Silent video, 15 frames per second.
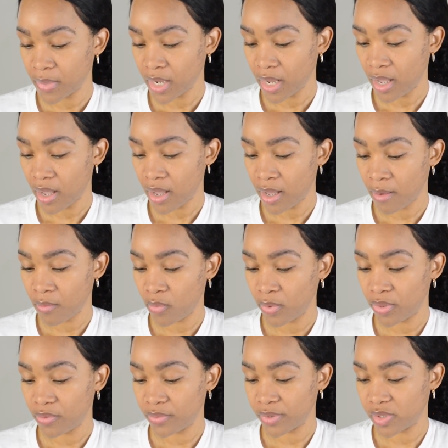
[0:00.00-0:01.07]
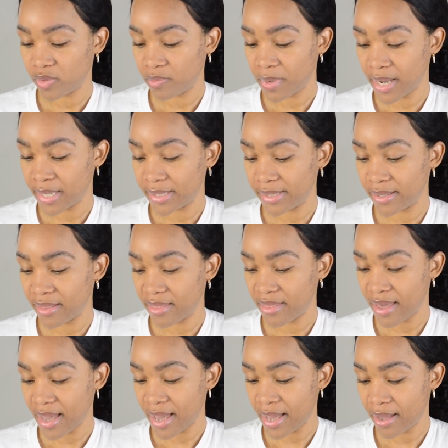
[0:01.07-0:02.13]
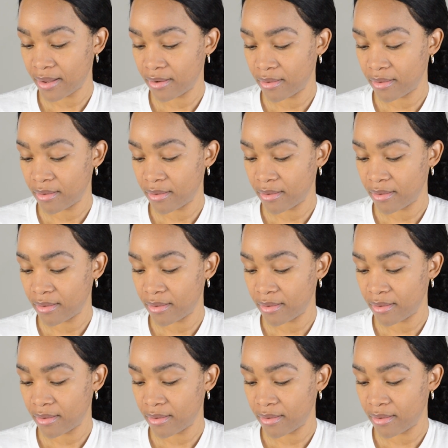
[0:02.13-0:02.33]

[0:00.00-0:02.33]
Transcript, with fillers: um, with respect to that.